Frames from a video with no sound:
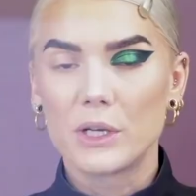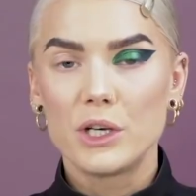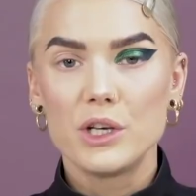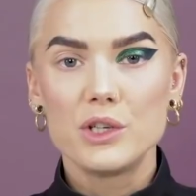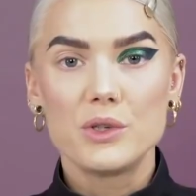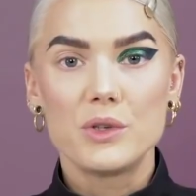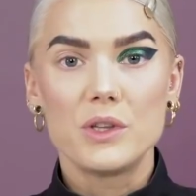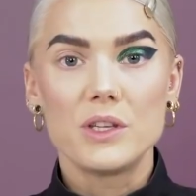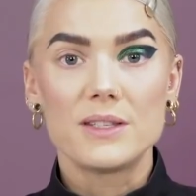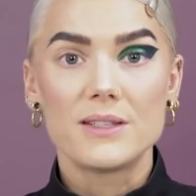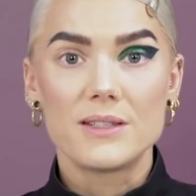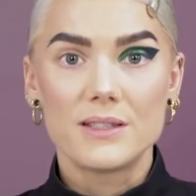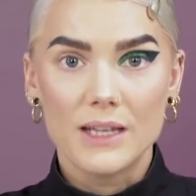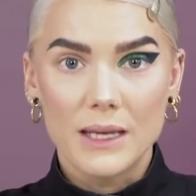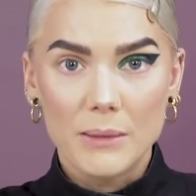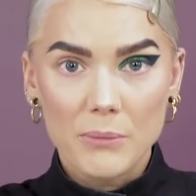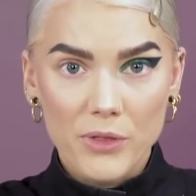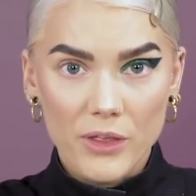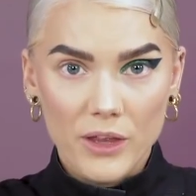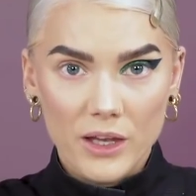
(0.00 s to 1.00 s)
going to do the
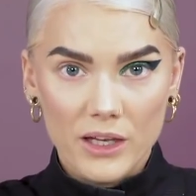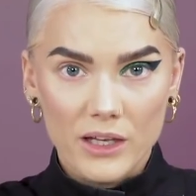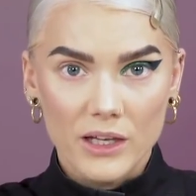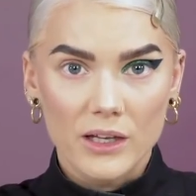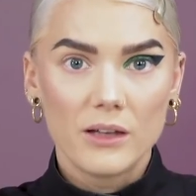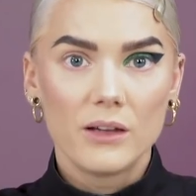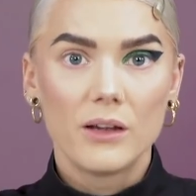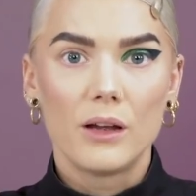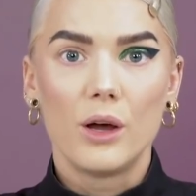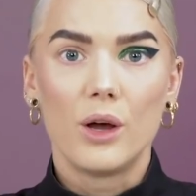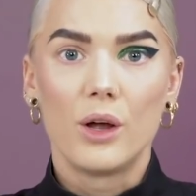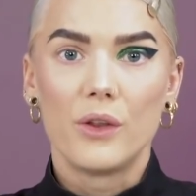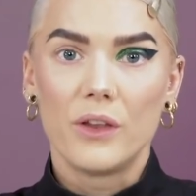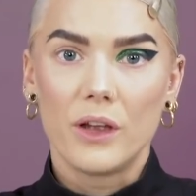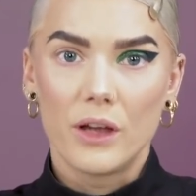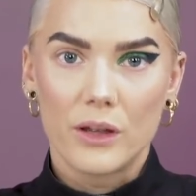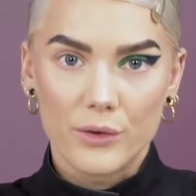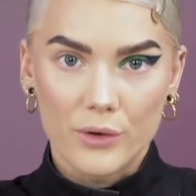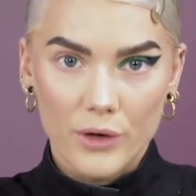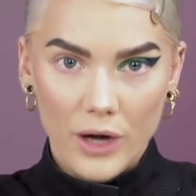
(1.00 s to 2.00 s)
same thing on the
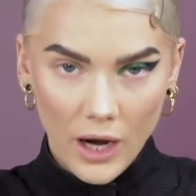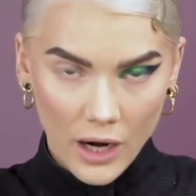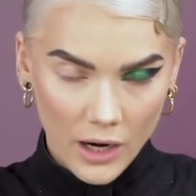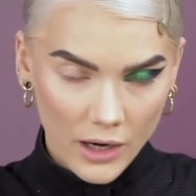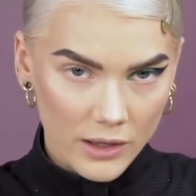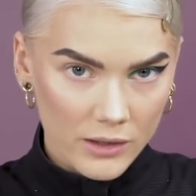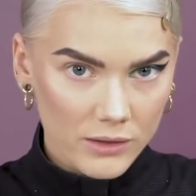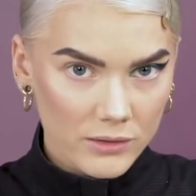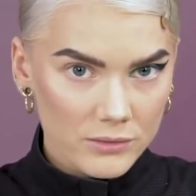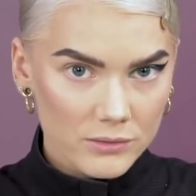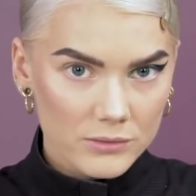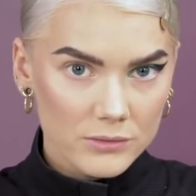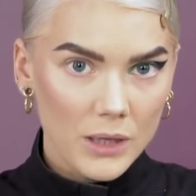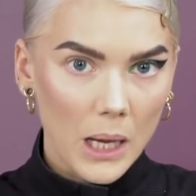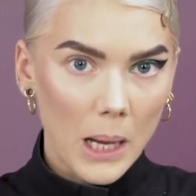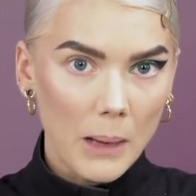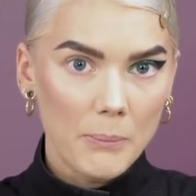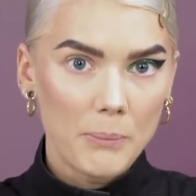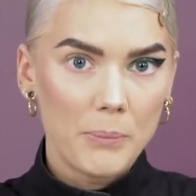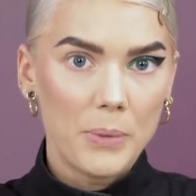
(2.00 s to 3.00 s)
other eye,
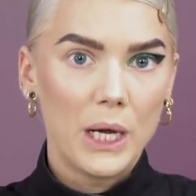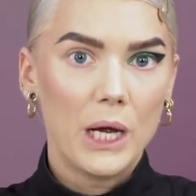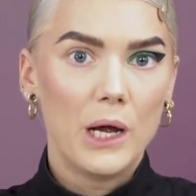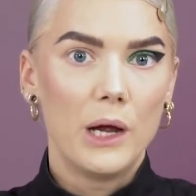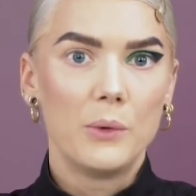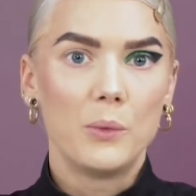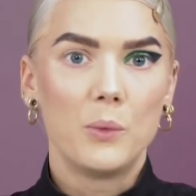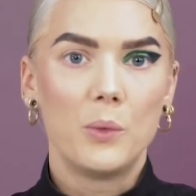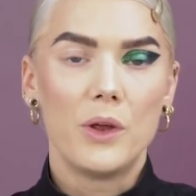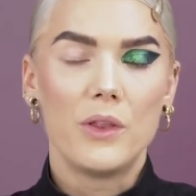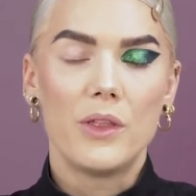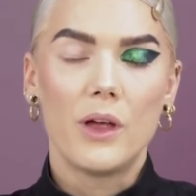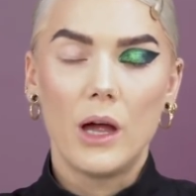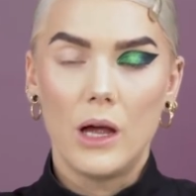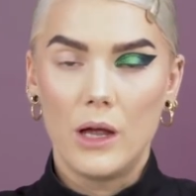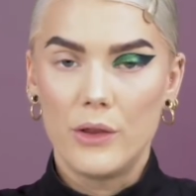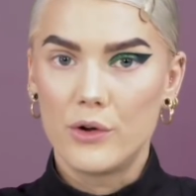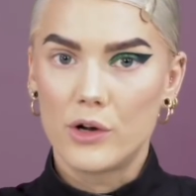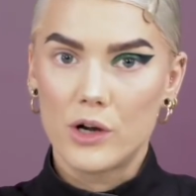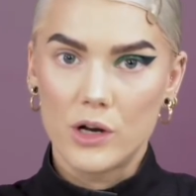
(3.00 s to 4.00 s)
but with
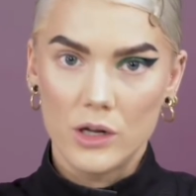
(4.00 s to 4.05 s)
other